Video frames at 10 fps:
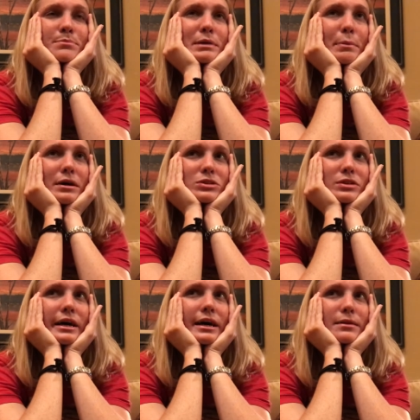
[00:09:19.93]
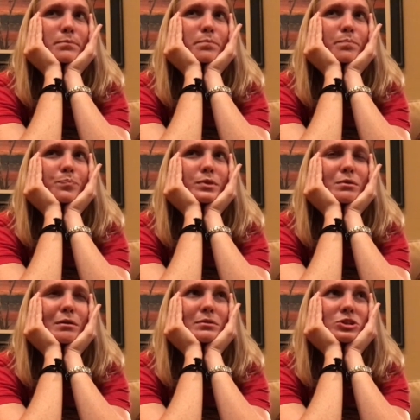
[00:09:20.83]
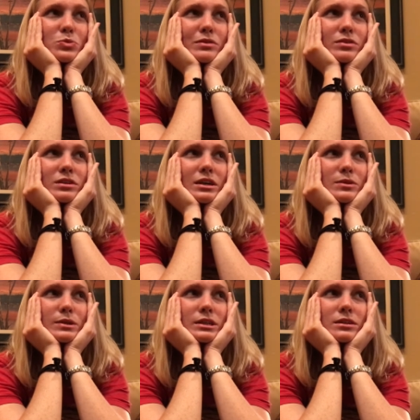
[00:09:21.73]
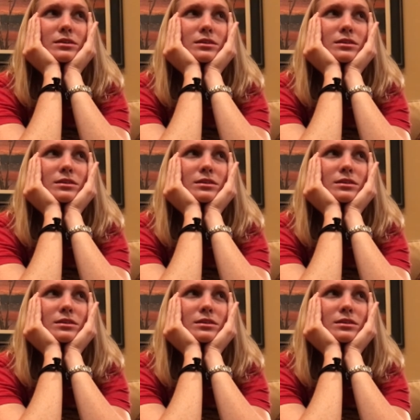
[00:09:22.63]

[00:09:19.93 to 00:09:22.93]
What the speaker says: Maybe I'll do that. Or maybe I'll just wait for next week.